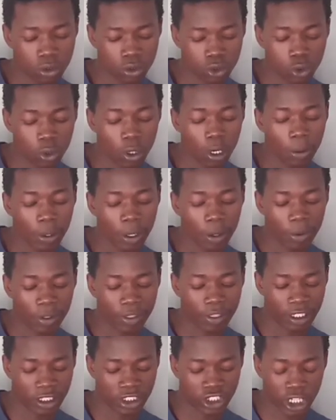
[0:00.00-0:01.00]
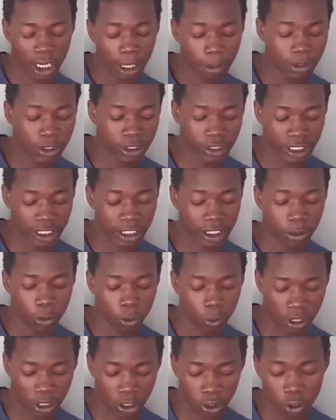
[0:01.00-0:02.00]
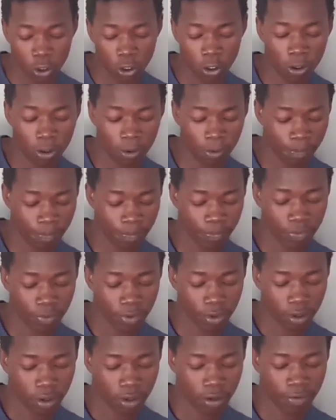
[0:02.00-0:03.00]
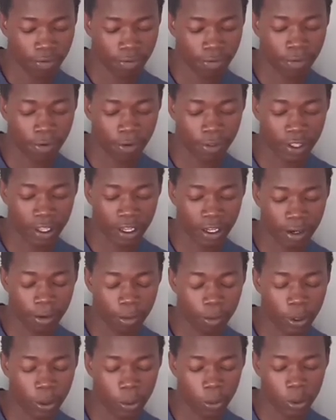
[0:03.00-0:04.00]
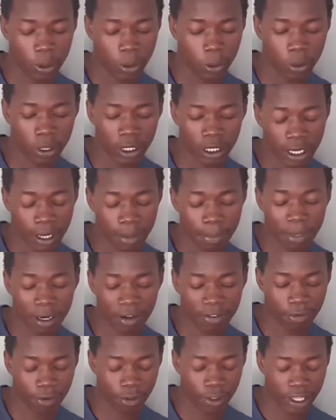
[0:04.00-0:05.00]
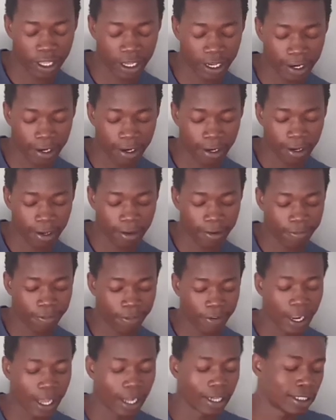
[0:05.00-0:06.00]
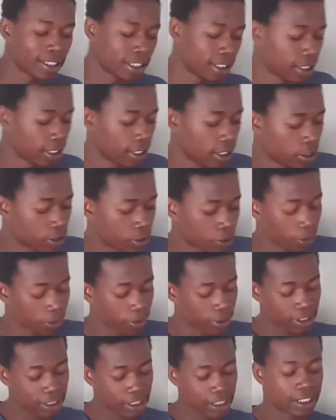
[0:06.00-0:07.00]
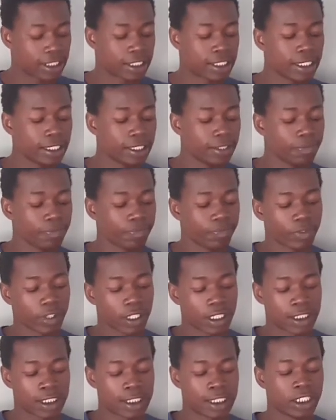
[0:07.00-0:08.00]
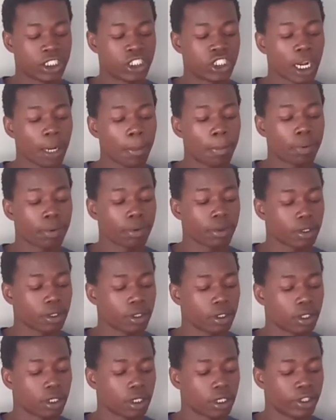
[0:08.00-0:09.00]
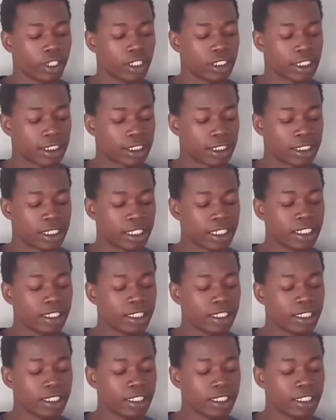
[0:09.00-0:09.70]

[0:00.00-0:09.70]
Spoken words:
do away with the sharps, then we'll go for the, we'll come back for the flat. So this is C sharp, this is D,